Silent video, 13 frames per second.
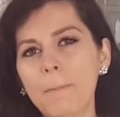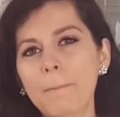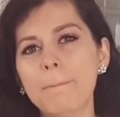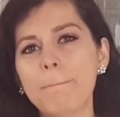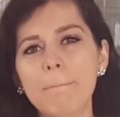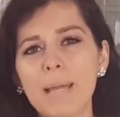
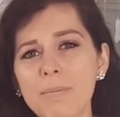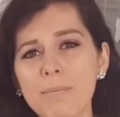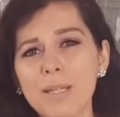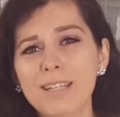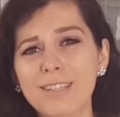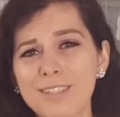
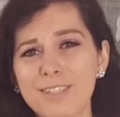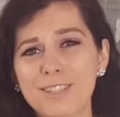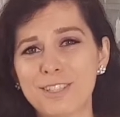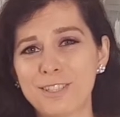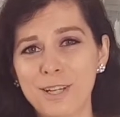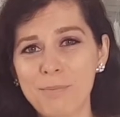Maybe
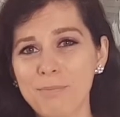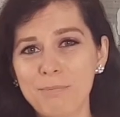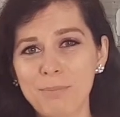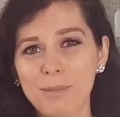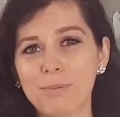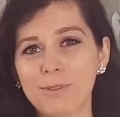some
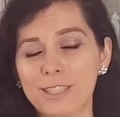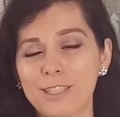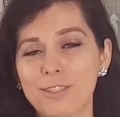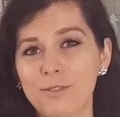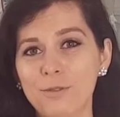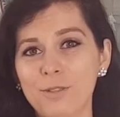people
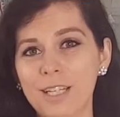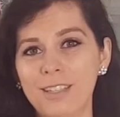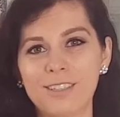can do that,